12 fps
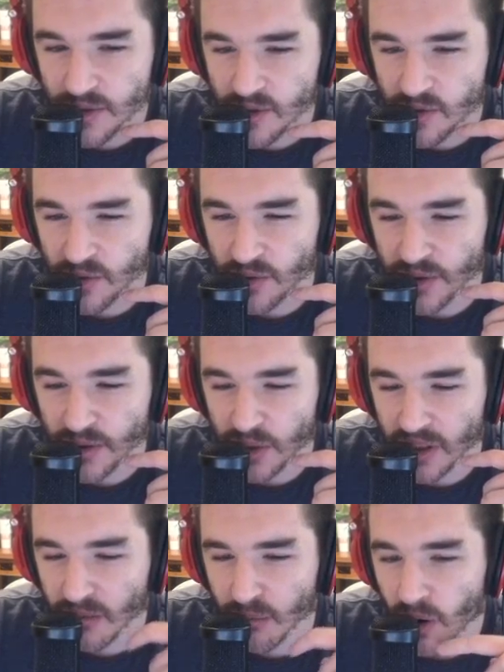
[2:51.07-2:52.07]
Druid
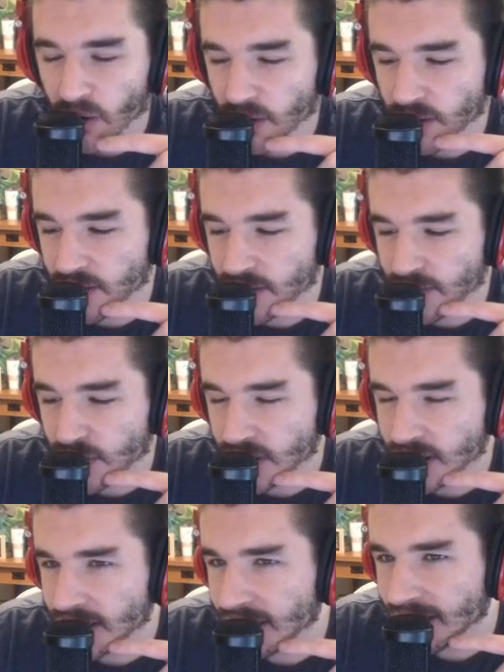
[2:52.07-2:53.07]
being broken's fault.